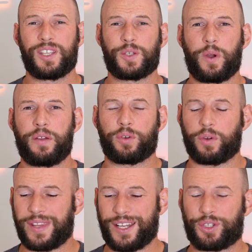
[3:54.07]
So
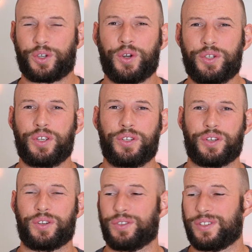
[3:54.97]
overall then, could you
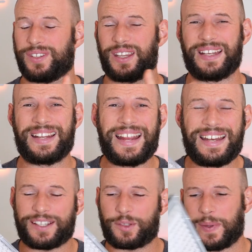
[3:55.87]
use an
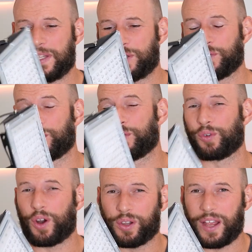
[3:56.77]
inexpensive
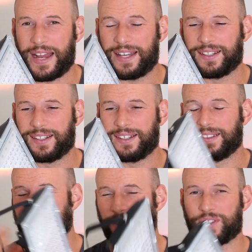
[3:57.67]
grow light
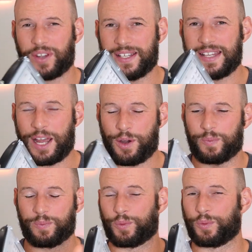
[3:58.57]
designed to
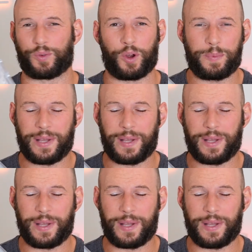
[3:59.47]
help grow